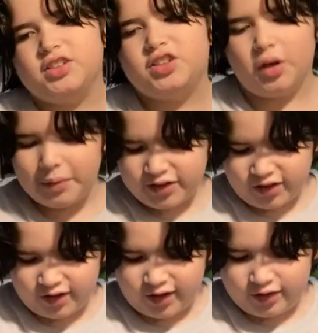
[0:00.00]
So
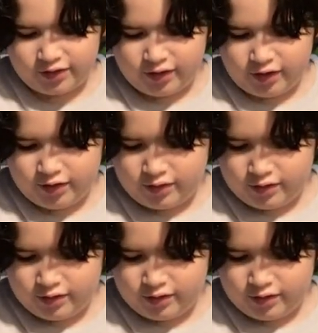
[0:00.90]
easy to get a shiny.